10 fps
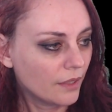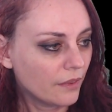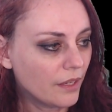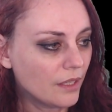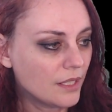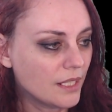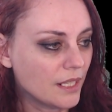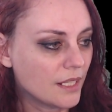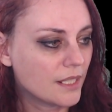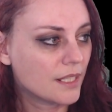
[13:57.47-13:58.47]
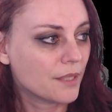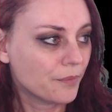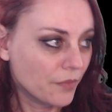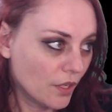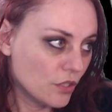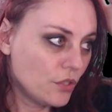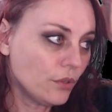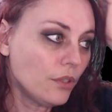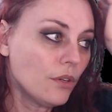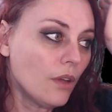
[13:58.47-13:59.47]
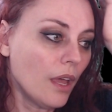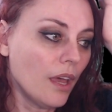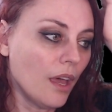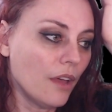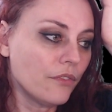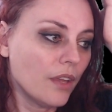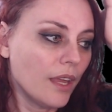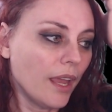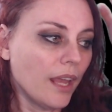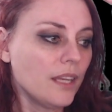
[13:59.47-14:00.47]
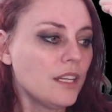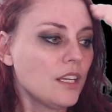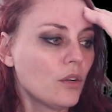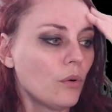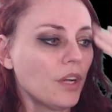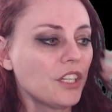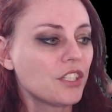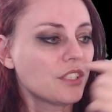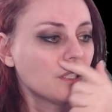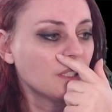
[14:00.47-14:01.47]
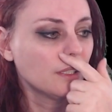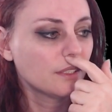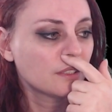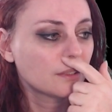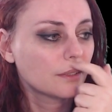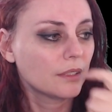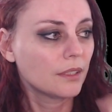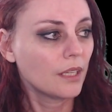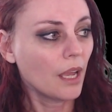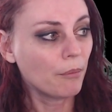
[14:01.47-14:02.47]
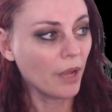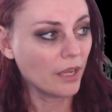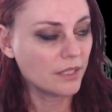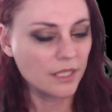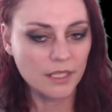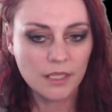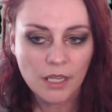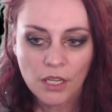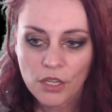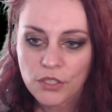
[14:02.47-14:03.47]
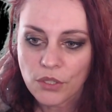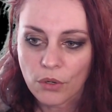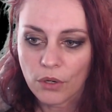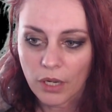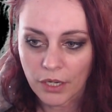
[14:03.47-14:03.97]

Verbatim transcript: There it is. Do you have any questions about this? So uh,